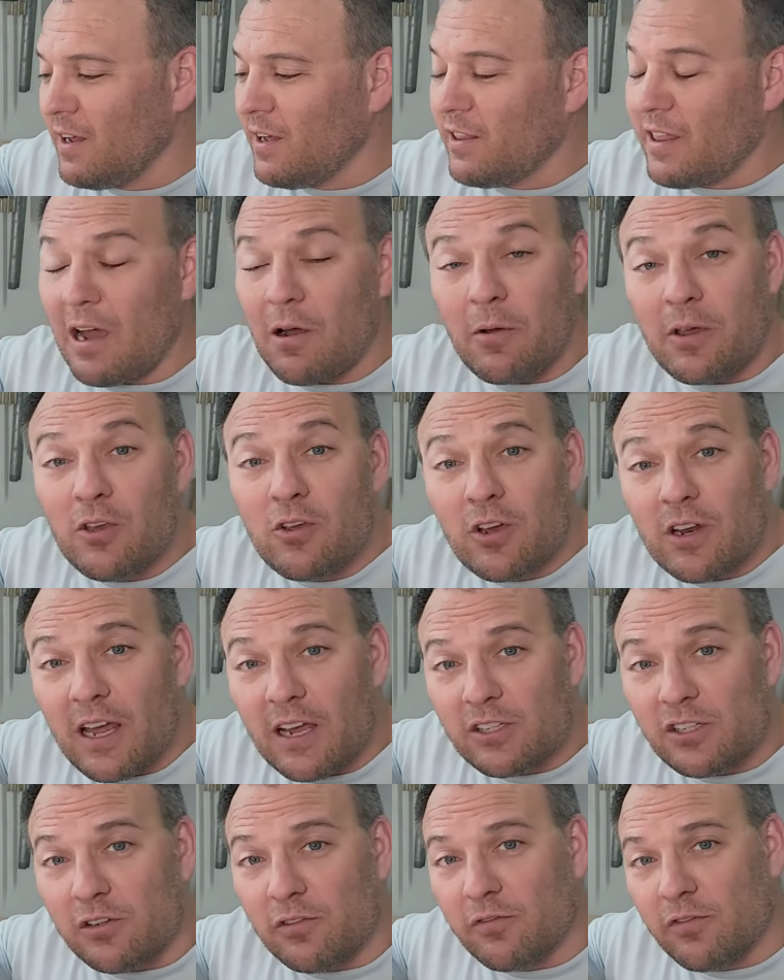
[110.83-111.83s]
That way you can
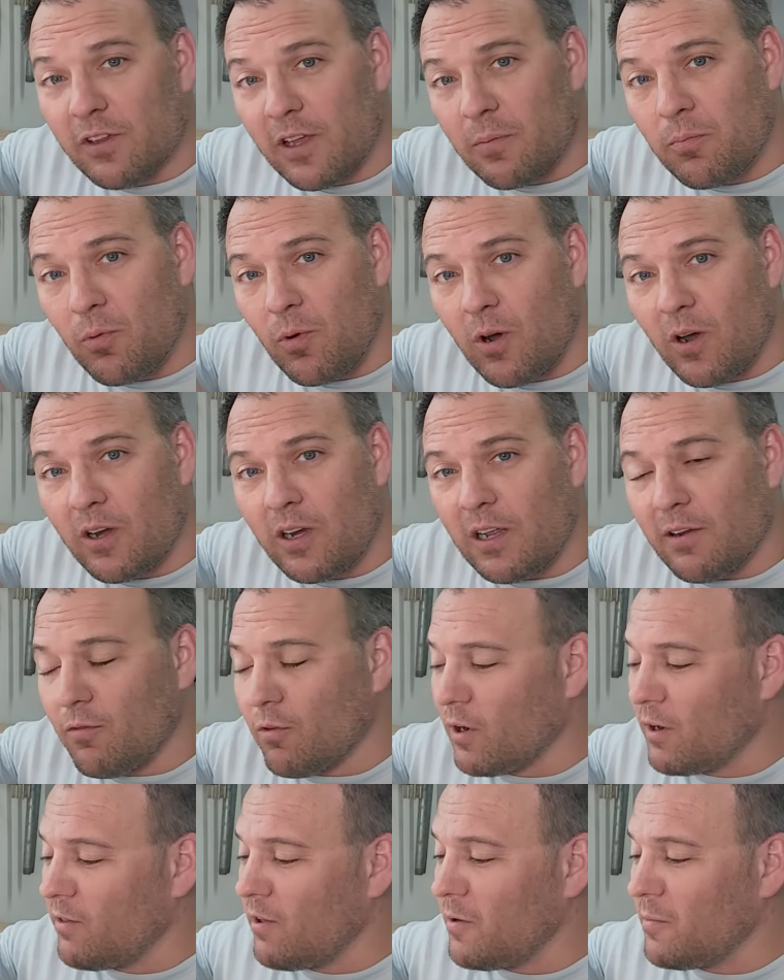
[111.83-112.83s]
actually flip one if
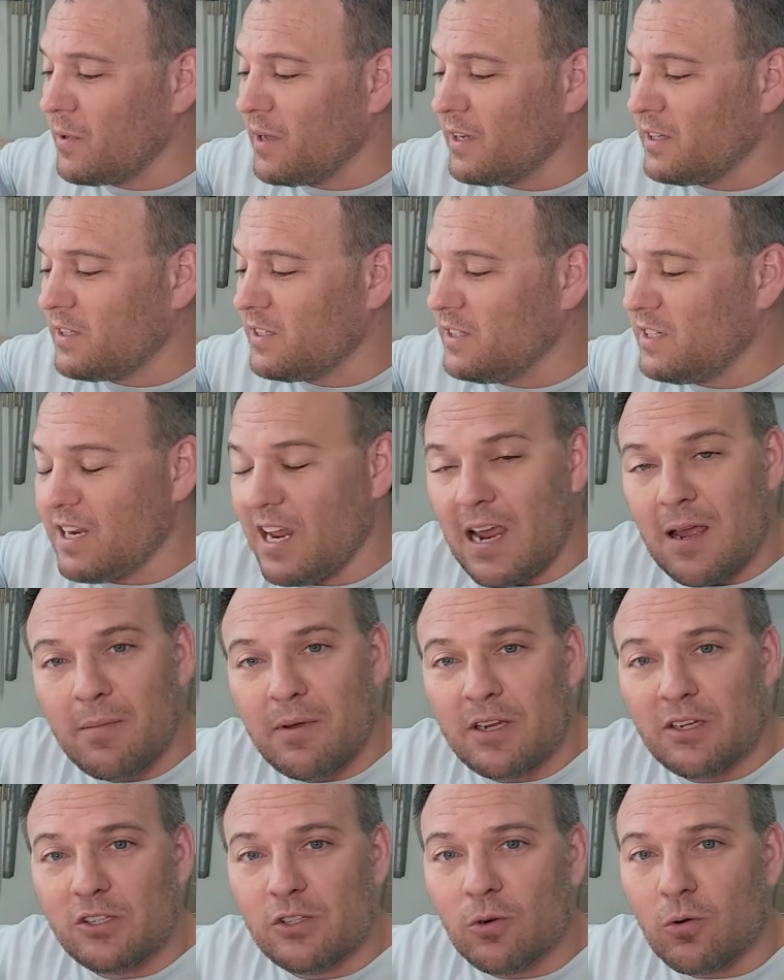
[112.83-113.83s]
one of them gets
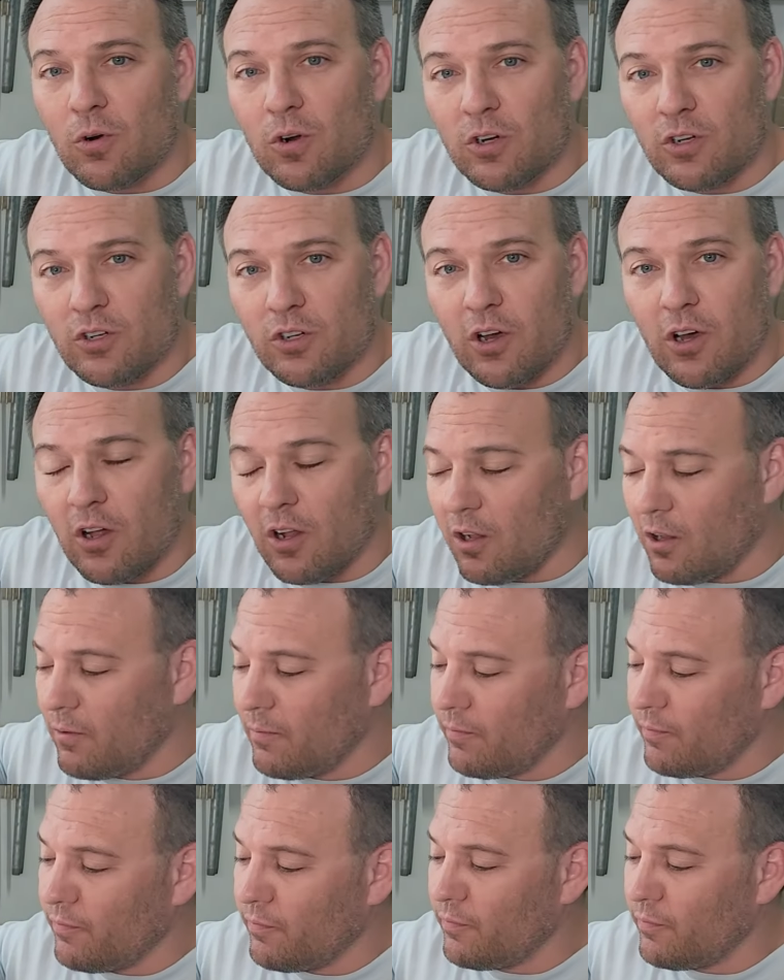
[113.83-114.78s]
damaged or dull.